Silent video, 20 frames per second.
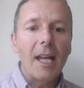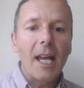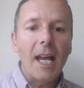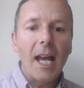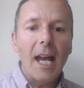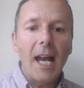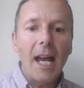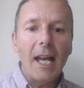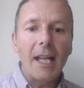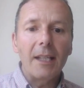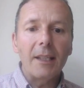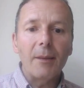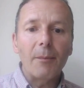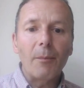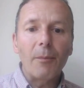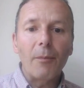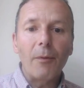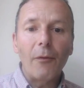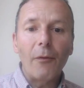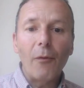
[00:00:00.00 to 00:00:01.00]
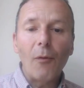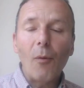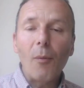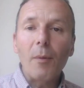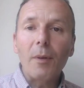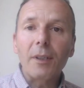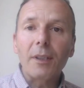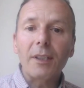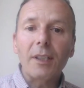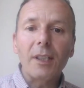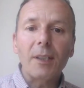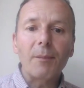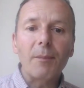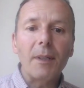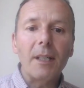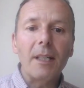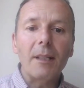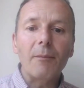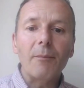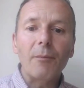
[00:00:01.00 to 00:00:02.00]
And the performance has
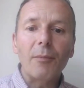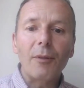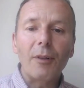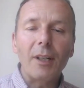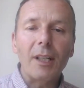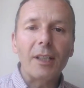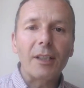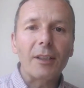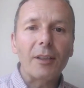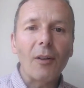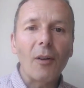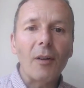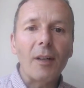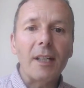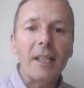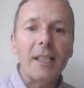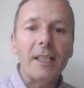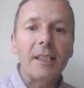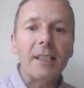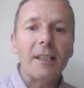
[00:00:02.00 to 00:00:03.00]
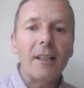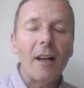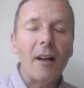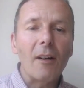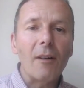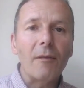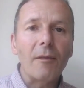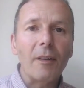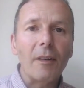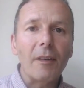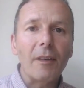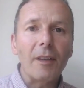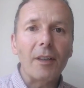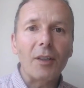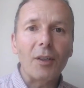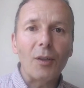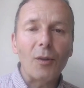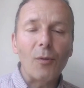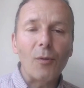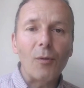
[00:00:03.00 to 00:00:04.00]
been pretty solid over the
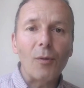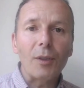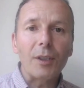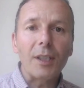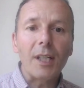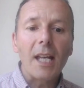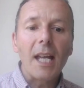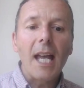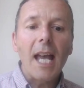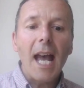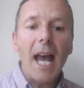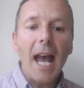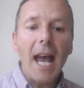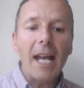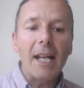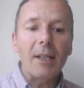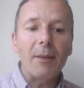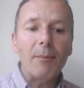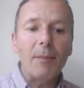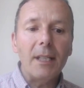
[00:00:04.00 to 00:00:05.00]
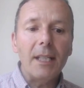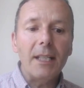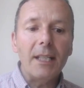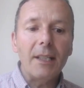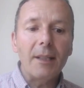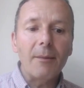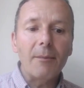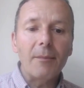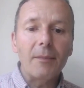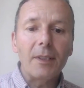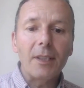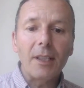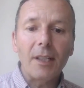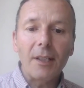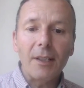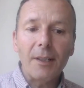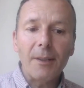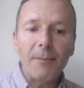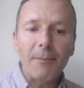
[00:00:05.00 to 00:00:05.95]
short and medium term.